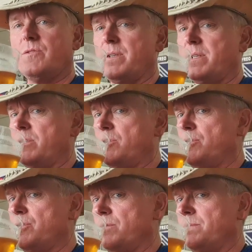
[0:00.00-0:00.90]
That tastes
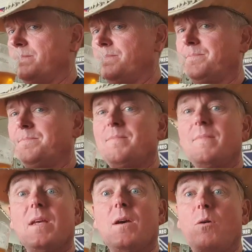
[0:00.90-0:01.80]
good too.
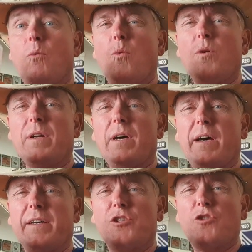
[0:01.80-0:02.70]
What
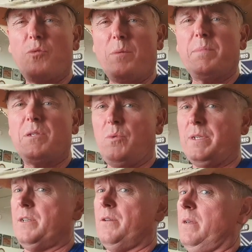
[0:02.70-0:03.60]
a trip to
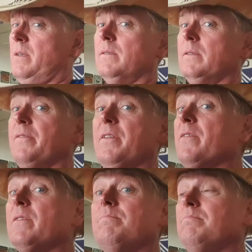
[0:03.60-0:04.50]
Westonia. If you
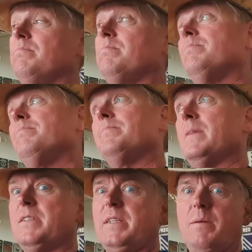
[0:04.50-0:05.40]
ever,
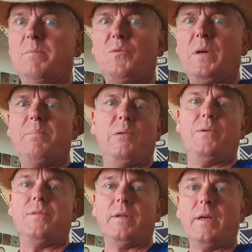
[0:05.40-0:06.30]
let's say, in between
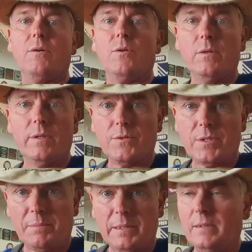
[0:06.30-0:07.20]
Perth and Kalgoorlie or
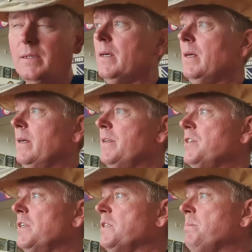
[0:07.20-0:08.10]
something,
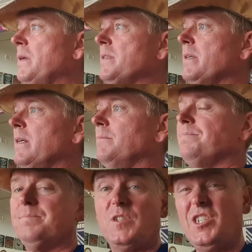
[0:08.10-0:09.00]
check this place out.
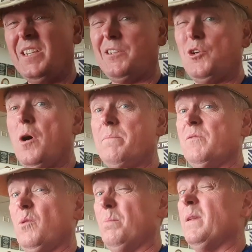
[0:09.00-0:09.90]
Check the times
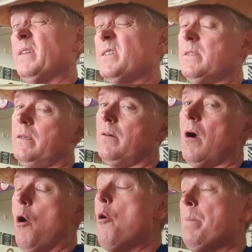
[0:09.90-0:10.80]
of what places
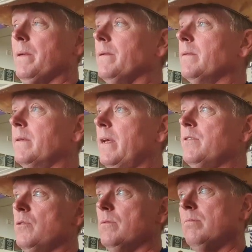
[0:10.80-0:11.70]
are open. They
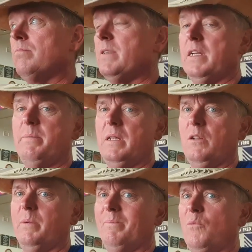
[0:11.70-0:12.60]
do tend to be a
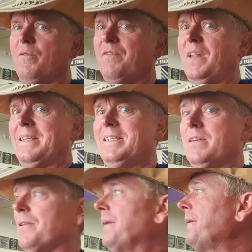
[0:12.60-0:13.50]
little bit more
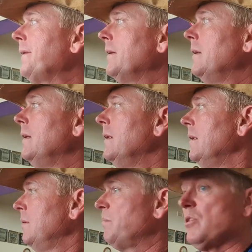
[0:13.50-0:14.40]
flexy around here.
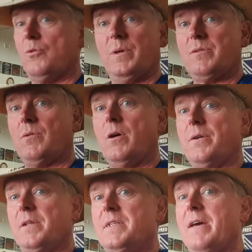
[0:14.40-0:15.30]
But you can always rely
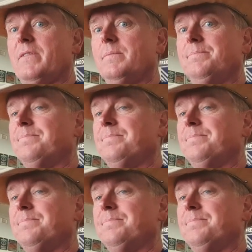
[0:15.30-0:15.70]
on the tavern.